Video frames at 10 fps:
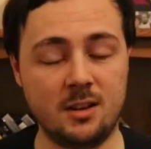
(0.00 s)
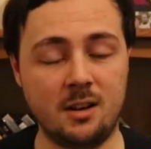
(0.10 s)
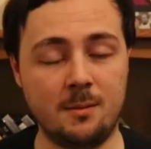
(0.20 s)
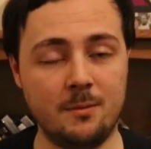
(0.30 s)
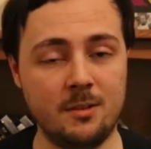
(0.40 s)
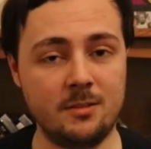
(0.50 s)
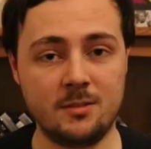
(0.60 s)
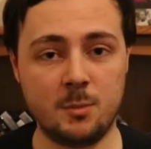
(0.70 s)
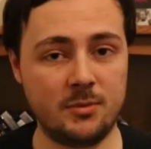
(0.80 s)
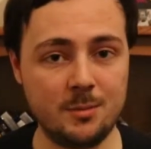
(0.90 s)

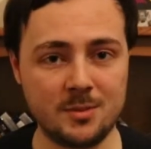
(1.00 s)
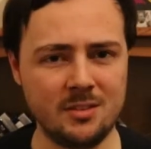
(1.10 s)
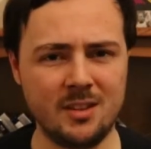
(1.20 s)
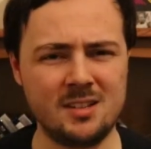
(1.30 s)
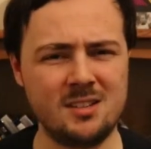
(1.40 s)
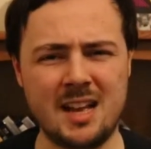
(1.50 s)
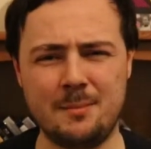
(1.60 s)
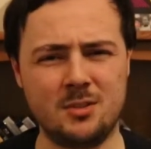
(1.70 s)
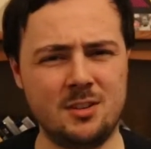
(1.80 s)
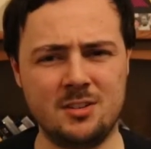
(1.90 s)
The performance in this is
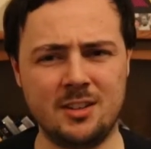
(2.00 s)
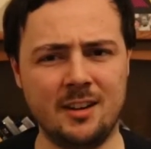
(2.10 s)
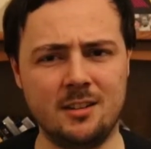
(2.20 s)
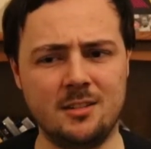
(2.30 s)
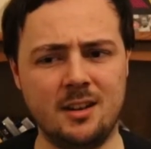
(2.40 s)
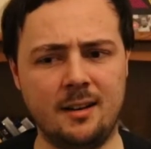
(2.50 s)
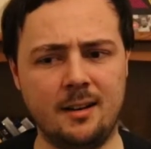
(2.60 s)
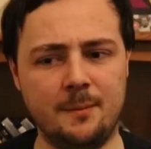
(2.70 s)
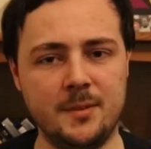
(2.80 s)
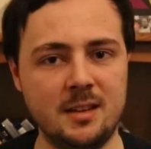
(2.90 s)
absolutely stunning.
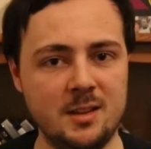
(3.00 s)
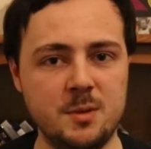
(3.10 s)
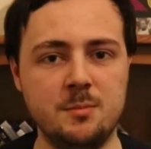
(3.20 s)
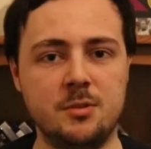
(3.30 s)
This has been